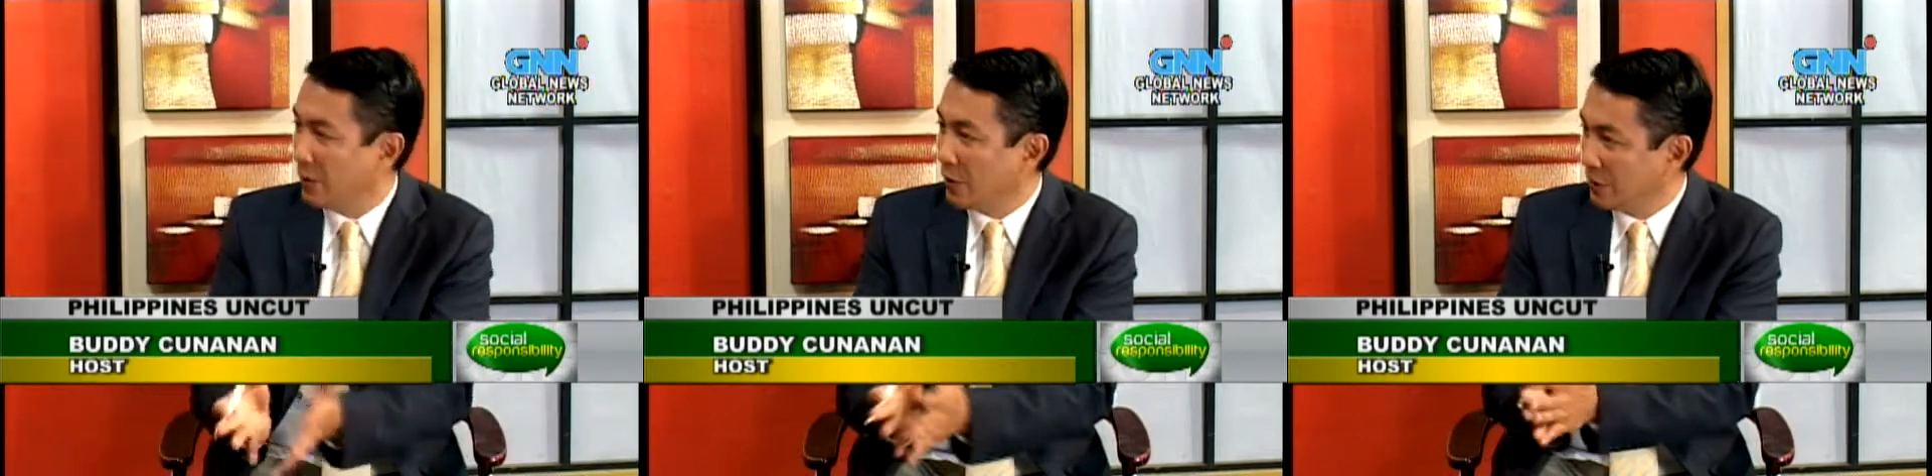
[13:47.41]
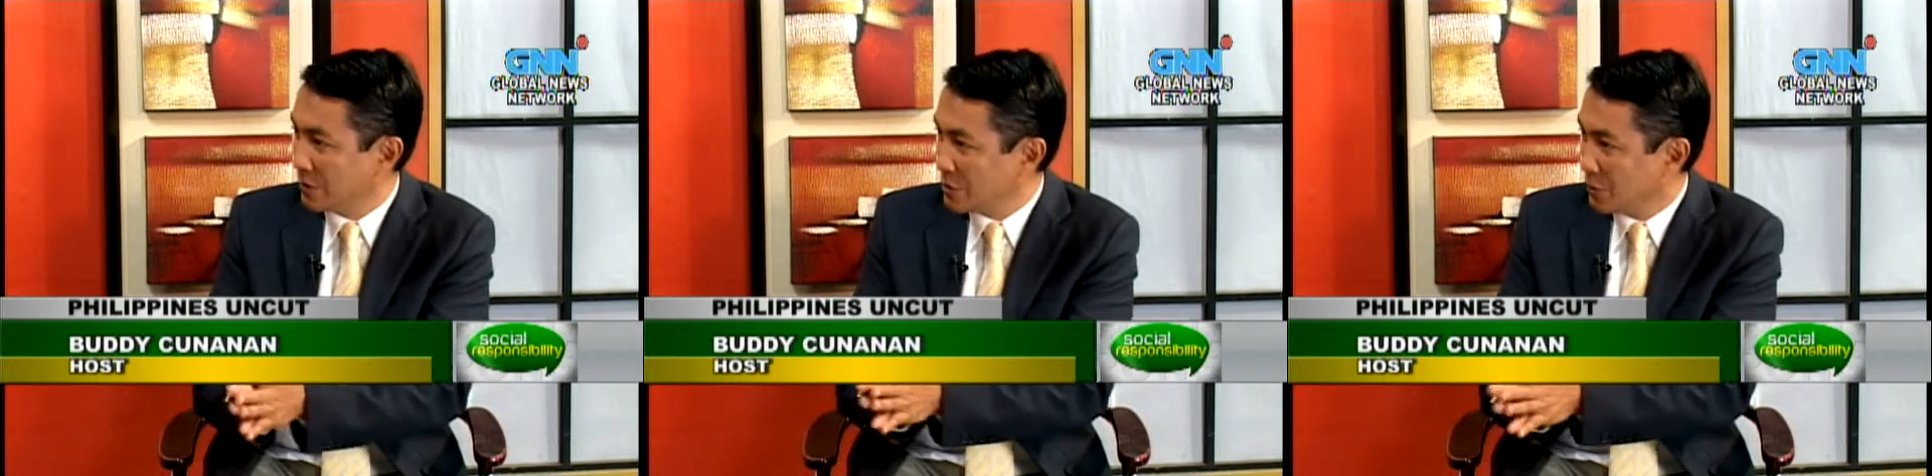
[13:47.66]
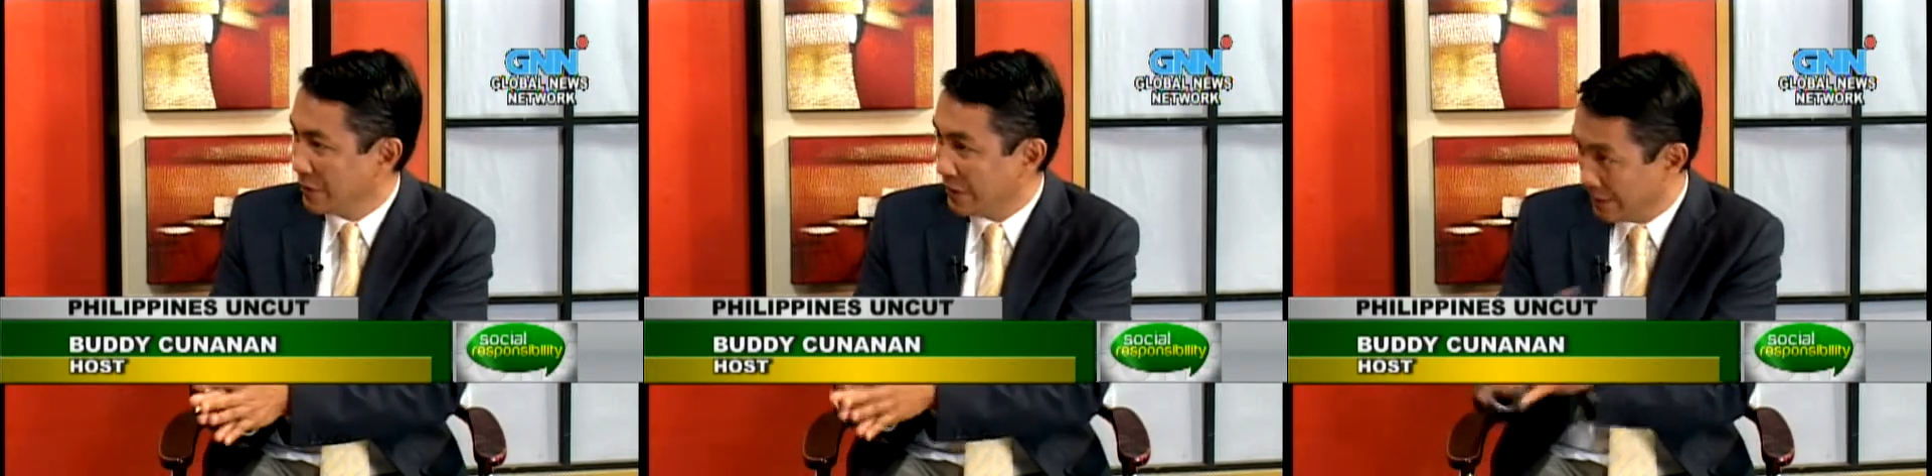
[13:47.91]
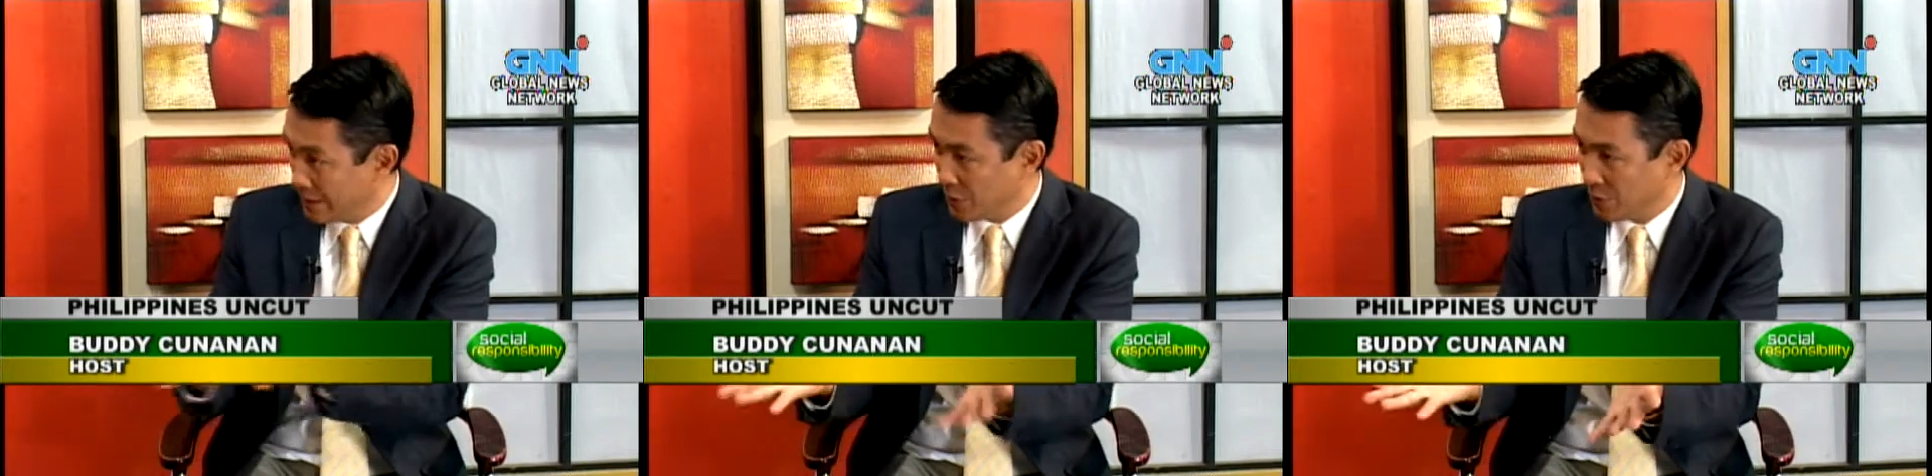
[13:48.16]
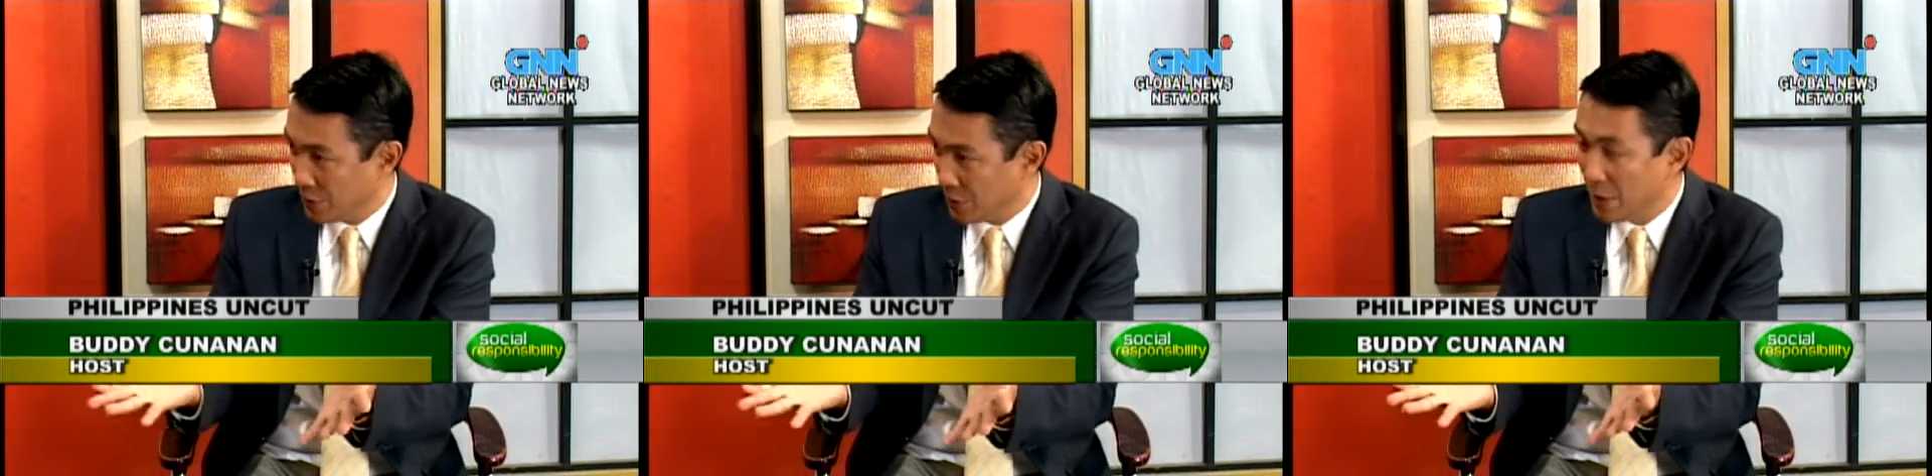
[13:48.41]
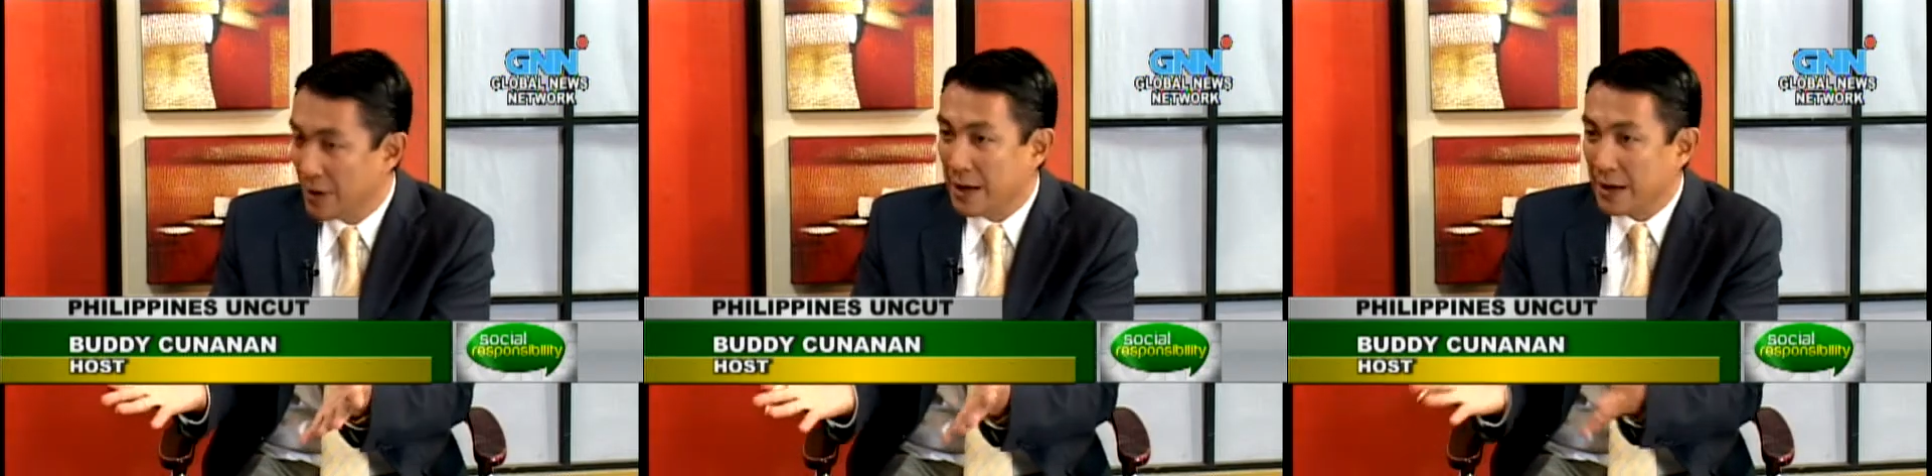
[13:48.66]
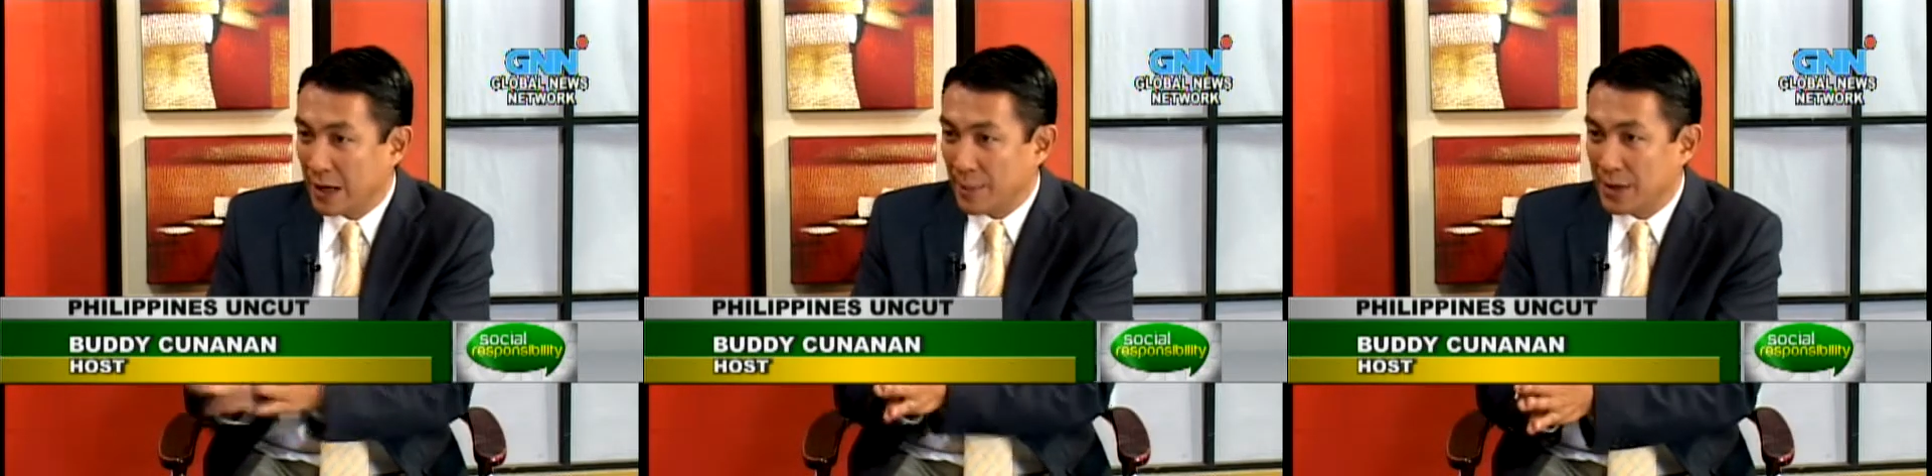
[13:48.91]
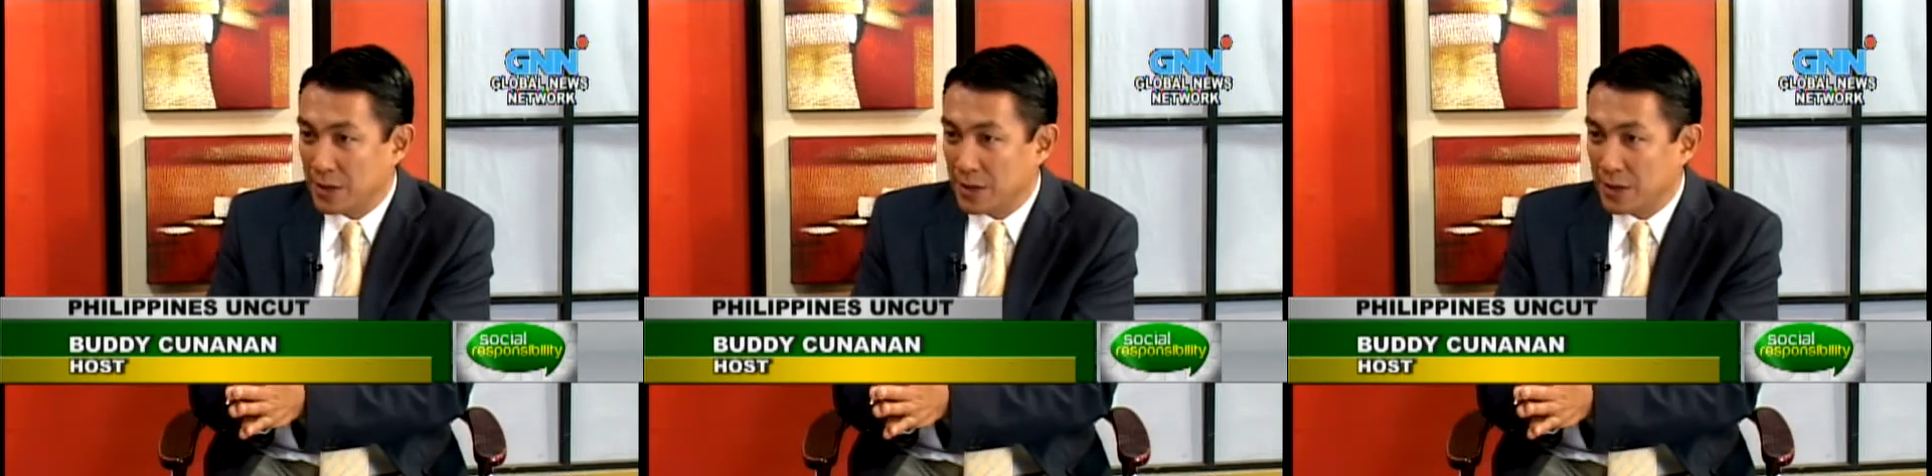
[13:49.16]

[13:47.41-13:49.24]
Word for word: on the in the studio coming.